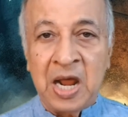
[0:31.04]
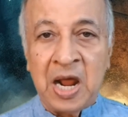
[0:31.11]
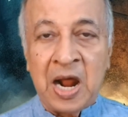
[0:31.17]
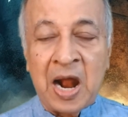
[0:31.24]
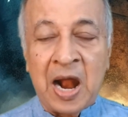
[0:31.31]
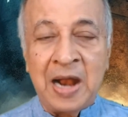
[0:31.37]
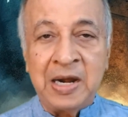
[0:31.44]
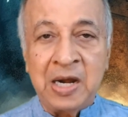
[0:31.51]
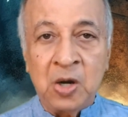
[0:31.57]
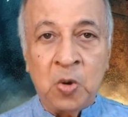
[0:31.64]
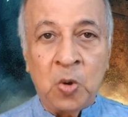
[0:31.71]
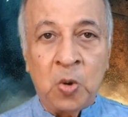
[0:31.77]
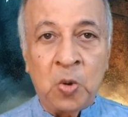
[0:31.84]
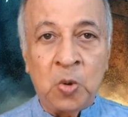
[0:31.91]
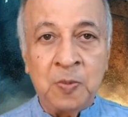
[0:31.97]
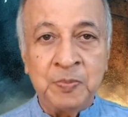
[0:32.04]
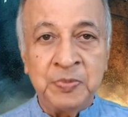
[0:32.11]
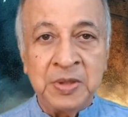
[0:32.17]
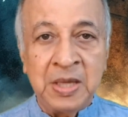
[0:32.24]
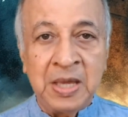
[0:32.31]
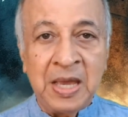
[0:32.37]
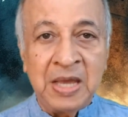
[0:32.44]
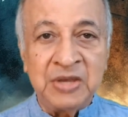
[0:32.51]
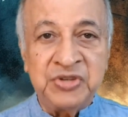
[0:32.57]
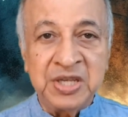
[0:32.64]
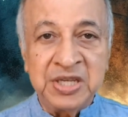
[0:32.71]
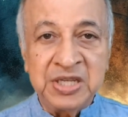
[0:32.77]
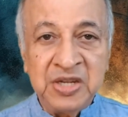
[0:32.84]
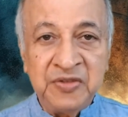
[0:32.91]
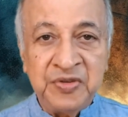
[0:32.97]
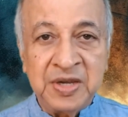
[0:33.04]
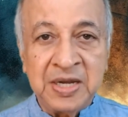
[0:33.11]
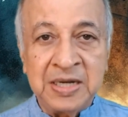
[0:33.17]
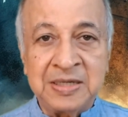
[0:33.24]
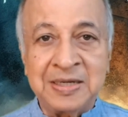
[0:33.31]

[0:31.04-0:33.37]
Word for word: undergo a significant